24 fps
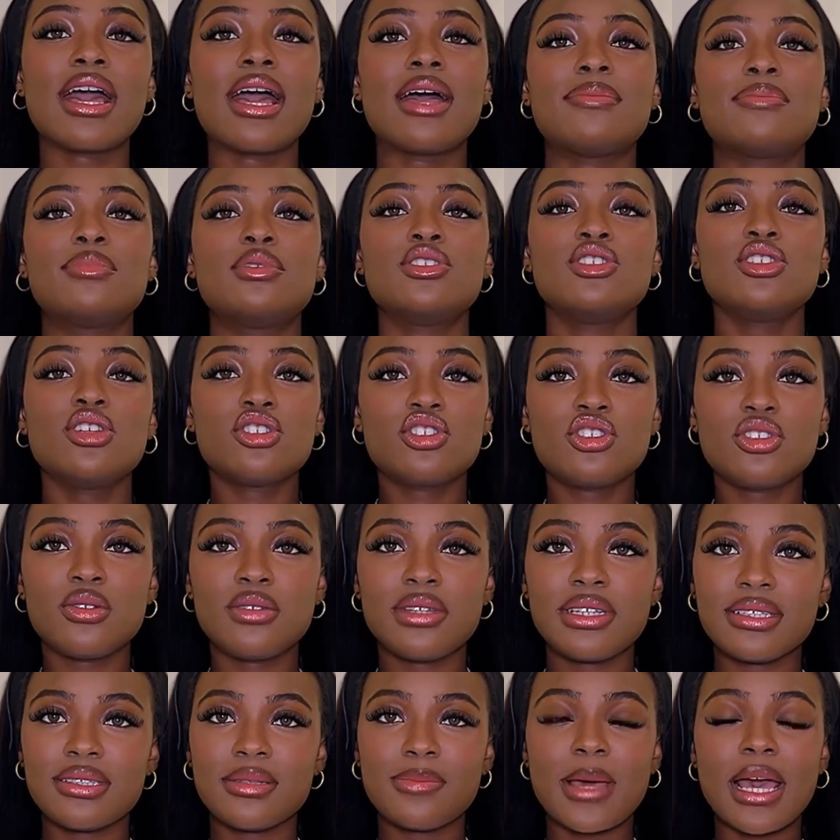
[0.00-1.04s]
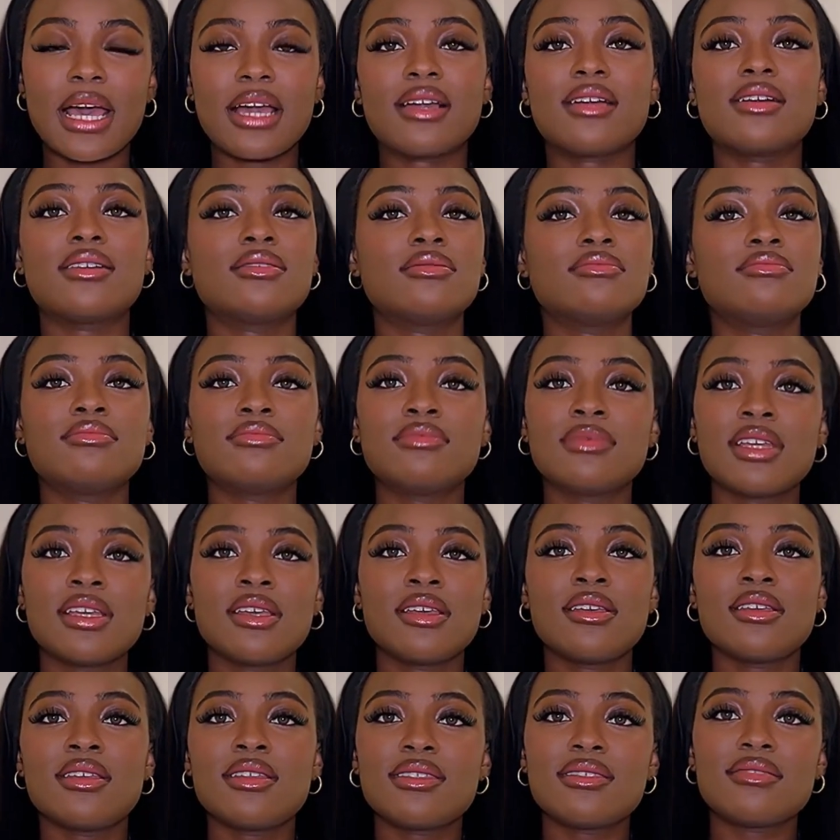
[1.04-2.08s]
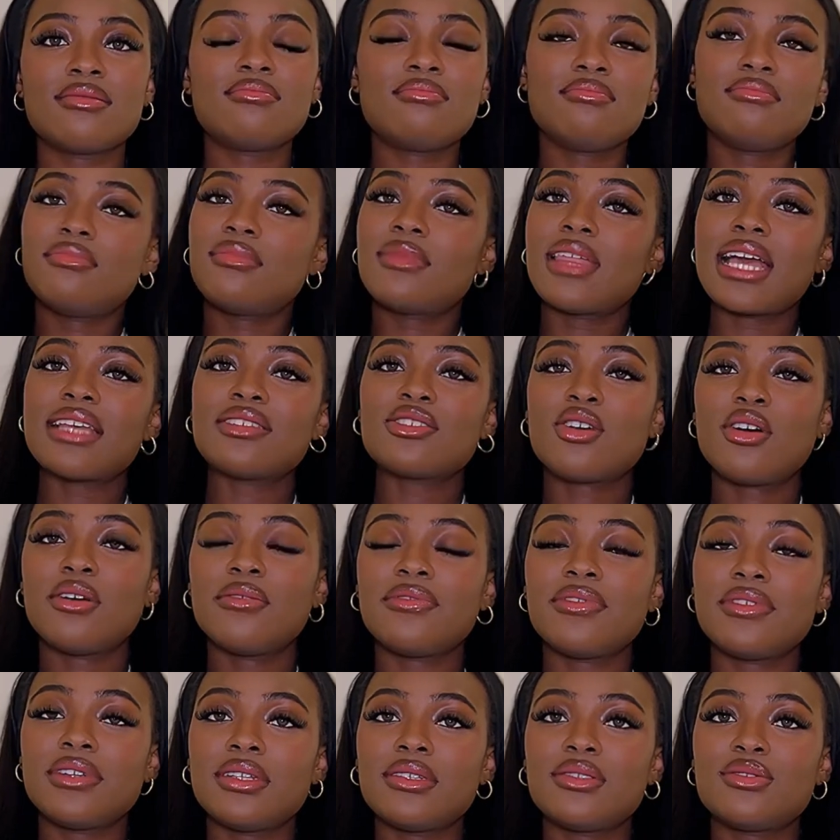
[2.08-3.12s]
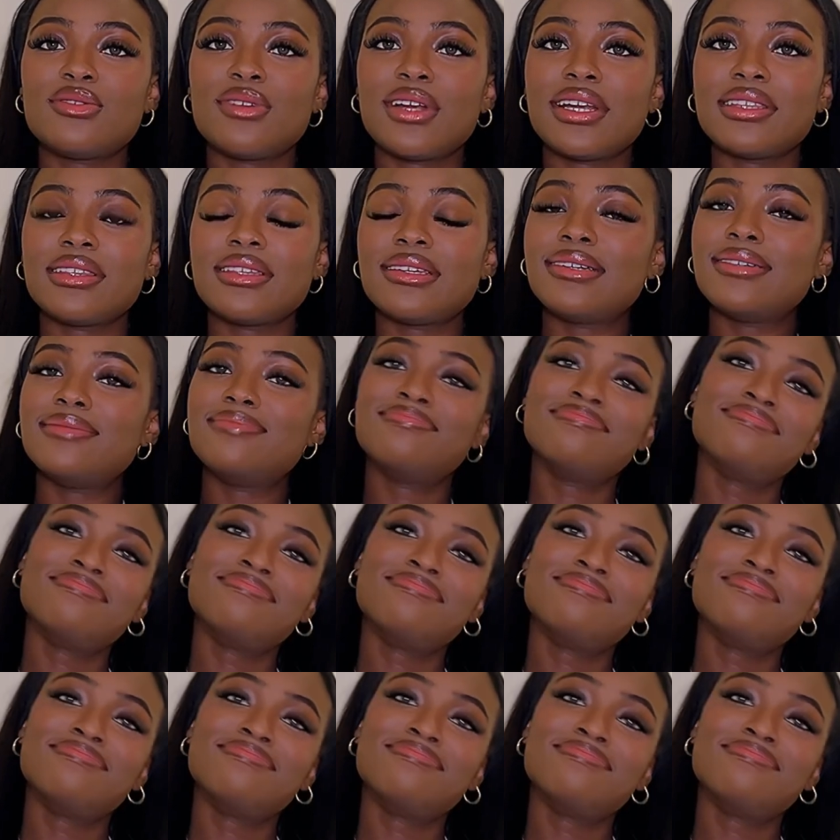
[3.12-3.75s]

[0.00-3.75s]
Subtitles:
and put your shoulders back. That's confidence right there.